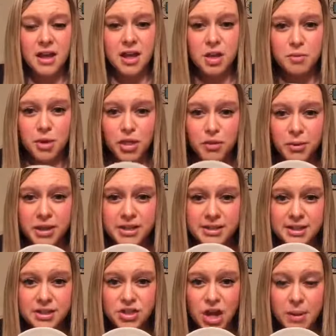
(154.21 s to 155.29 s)
You put 3 to
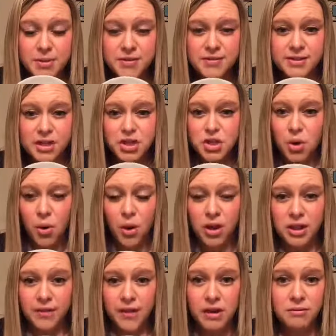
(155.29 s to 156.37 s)
6 drops of essential
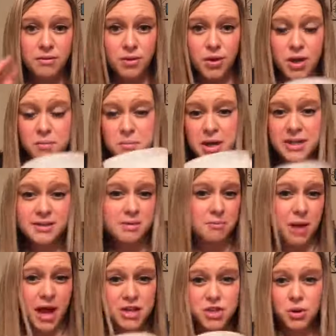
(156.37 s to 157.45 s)
oil in there. You can mix and
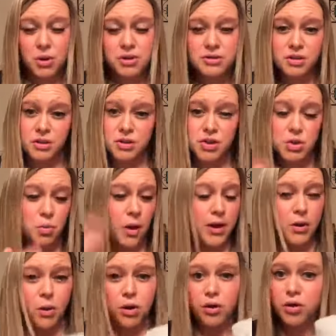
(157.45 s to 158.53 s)
match oils. You can do 1
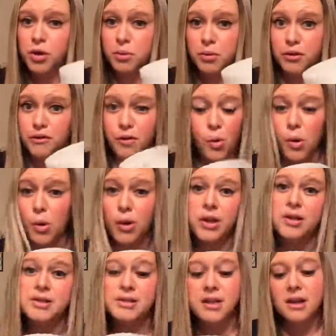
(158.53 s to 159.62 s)
oil, you can put 4
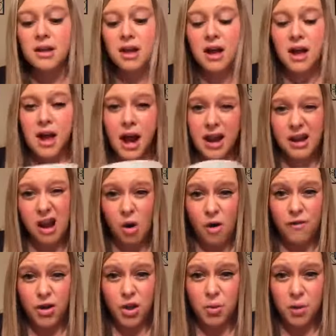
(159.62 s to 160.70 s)
oils, kind of
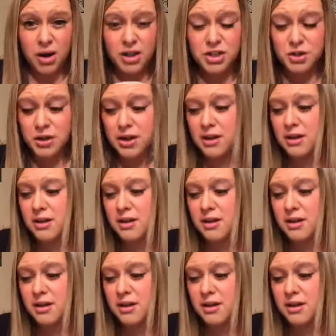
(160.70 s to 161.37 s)
however you want to do it.